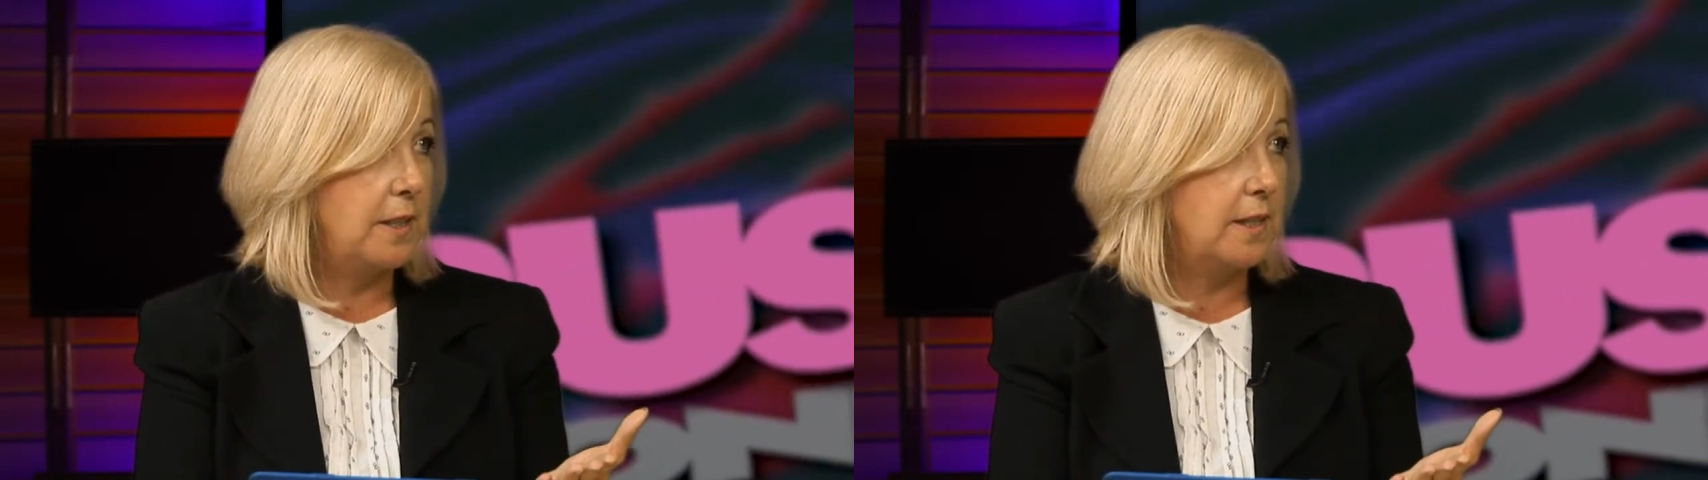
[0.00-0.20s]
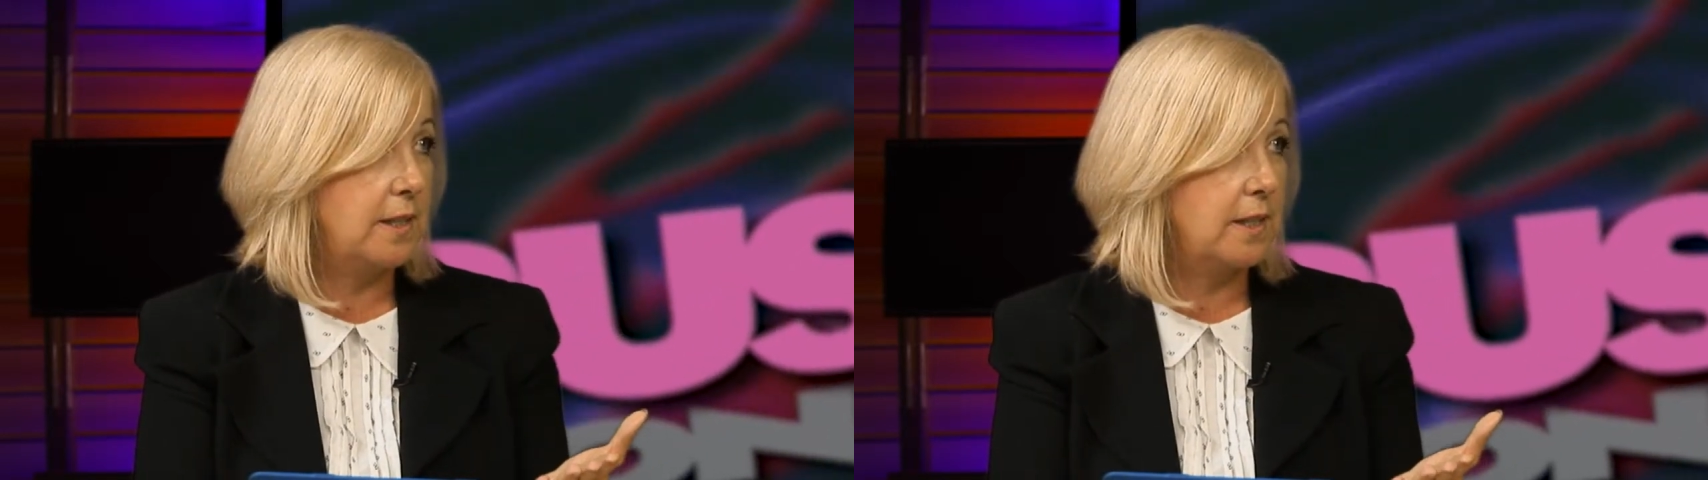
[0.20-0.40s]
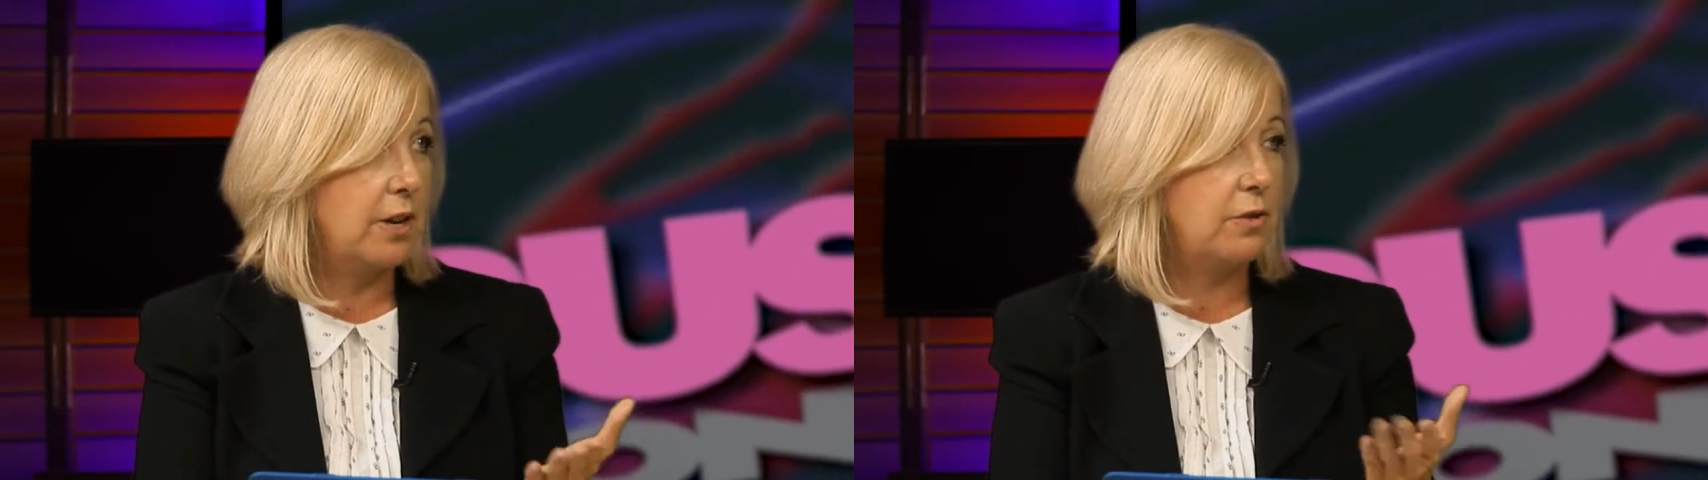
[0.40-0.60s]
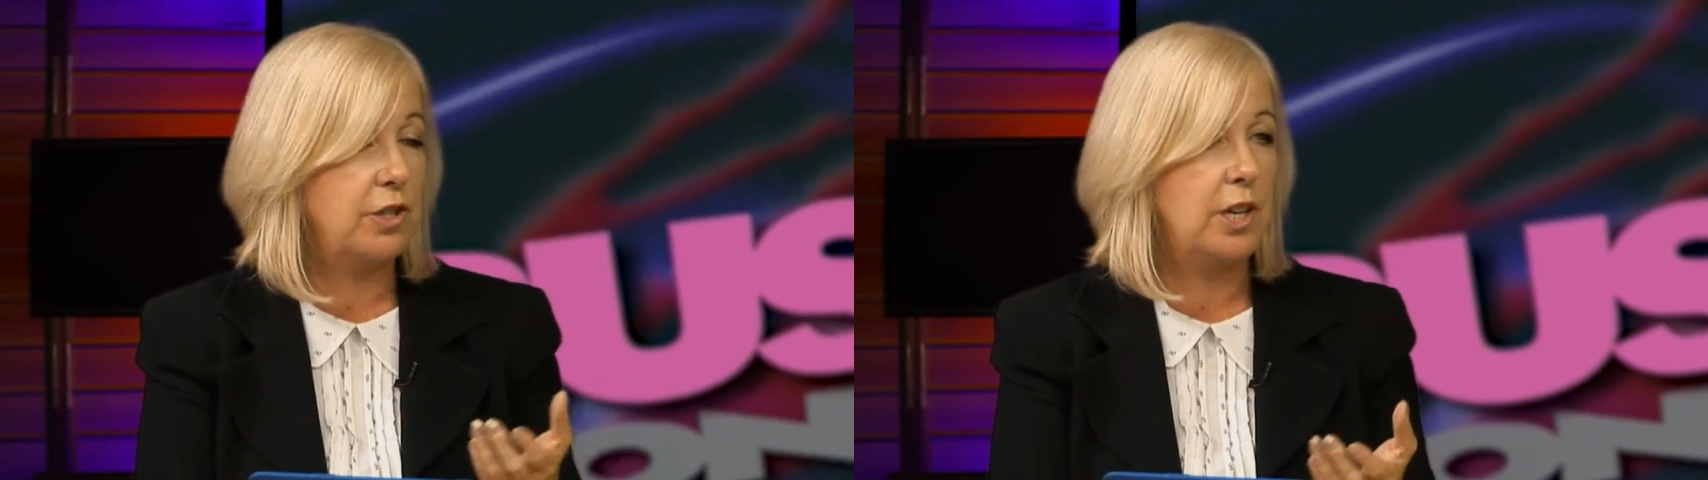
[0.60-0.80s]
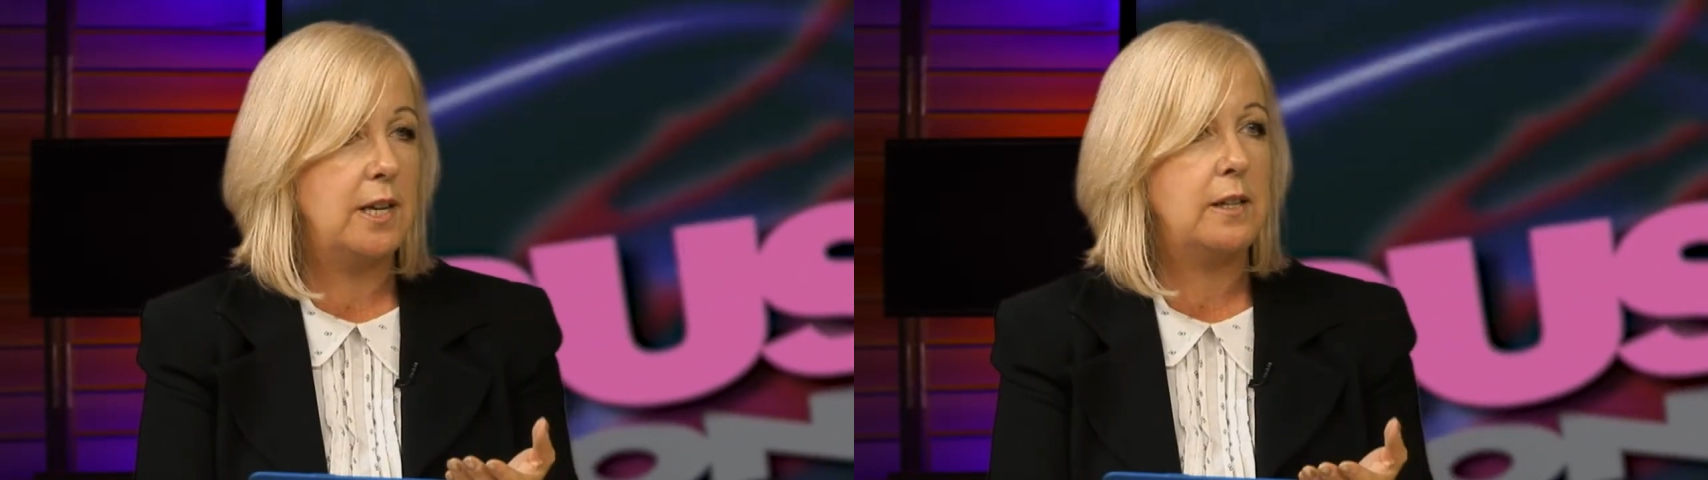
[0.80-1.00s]
business
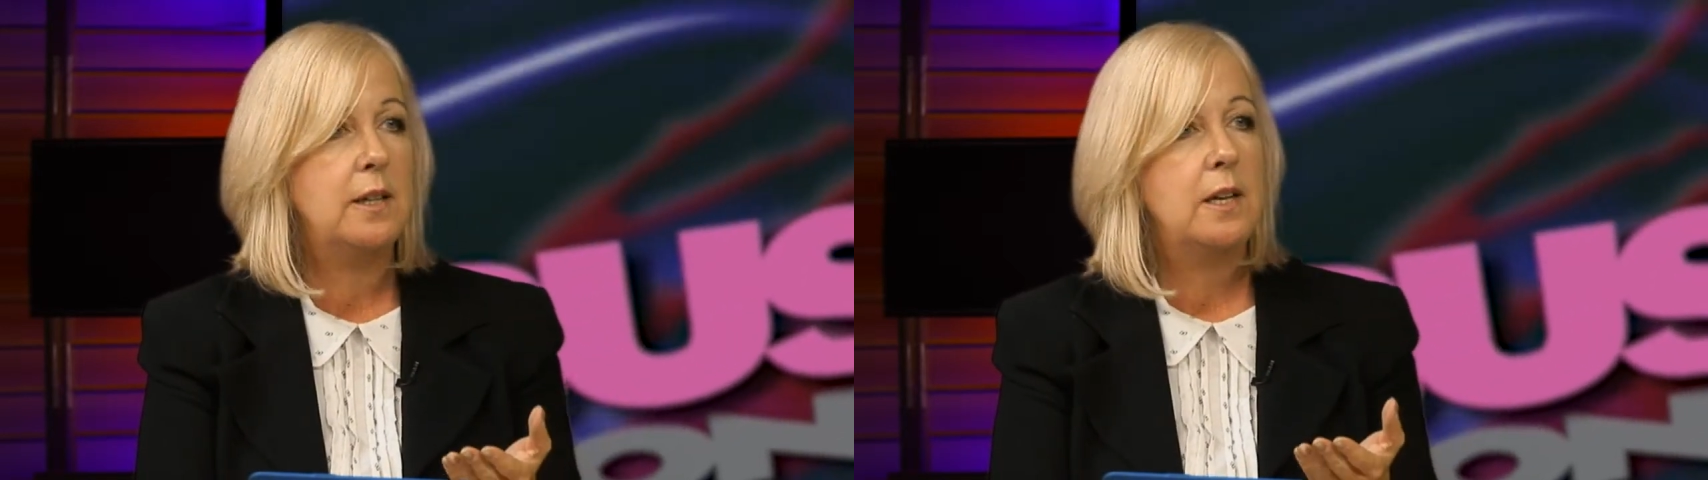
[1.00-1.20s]
coaching.